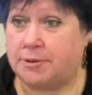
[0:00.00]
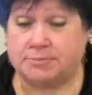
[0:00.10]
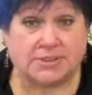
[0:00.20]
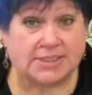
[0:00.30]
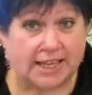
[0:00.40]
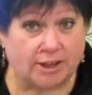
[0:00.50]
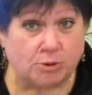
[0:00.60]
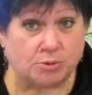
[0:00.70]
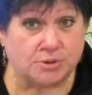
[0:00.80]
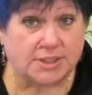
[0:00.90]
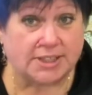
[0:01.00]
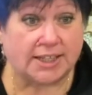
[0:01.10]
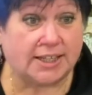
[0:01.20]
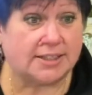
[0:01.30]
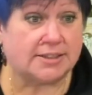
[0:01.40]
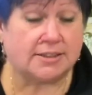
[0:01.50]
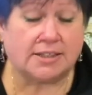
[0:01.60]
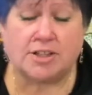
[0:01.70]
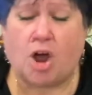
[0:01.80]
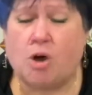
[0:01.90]
seahorses, and
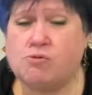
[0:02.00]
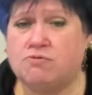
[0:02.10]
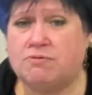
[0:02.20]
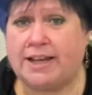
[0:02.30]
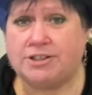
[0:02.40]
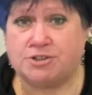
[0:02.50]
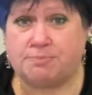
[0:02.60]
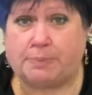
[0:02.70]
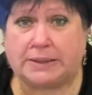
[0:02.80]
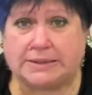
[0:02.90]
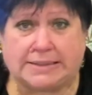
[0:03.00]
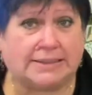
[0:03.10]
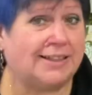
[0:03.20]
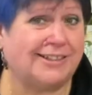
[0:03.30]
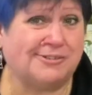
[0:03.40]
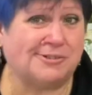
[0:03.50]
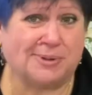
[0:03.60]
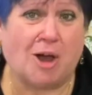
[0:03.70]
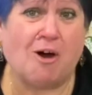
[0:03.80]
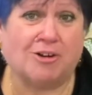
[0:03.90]
there's a whole range of bugs and things from
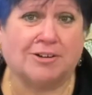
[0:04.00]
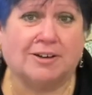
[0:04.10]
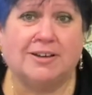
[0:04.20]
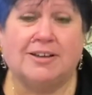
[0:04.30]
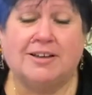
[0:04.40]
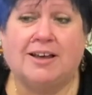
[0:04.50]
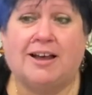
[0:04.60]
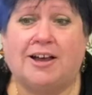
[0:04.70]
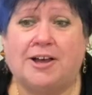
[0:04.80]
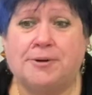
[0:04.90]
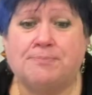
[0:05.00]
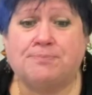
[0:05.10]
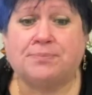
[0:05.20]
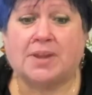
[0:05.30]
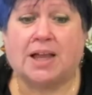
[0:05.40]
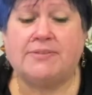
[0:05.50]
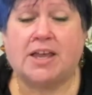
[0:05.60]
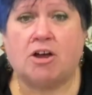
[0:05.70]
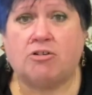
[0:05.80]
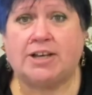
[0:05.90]
the garden. And
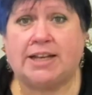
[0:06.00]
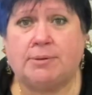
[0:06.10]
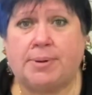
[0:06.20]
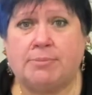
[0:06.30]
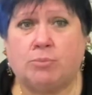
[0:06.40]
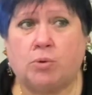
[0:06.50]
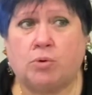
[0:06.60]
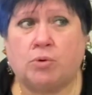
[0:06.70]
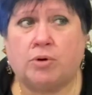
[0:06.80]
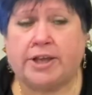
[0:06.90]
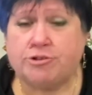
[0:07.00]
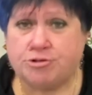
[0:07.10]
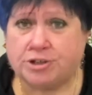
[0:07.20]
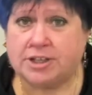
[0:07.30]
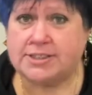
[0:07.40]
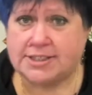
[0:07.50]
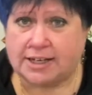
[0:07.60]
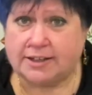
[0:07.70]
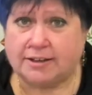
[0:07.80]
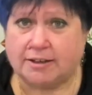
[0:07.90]
they are a little bit more intricate and
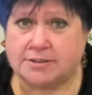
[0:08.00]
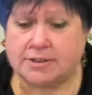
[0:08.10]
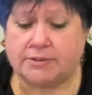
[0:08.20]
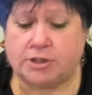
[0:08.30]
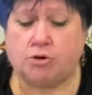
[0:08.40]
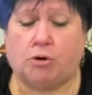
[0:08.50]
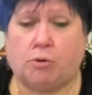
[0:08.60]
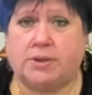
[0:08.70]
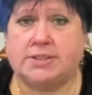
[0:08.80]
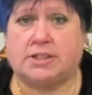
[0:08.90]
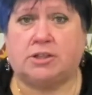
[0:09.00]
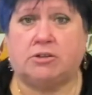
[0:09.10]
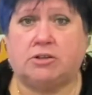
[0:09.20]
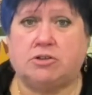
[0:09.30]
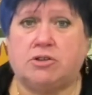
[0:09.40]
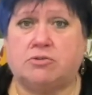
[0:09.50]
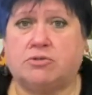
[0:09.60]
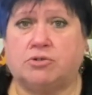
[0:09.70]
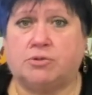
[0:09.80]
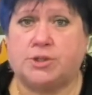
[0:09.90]
delicate, so they're not ones that you can use
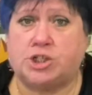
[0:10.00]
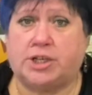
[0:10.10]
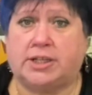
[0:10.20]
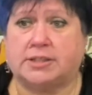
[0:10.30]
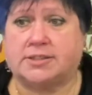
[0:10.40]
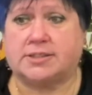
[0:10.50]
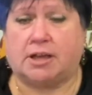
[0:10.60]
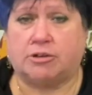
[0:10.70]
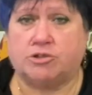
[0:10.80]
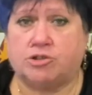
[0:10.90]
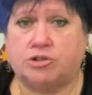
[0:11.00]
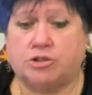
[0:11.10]
on a machine as such,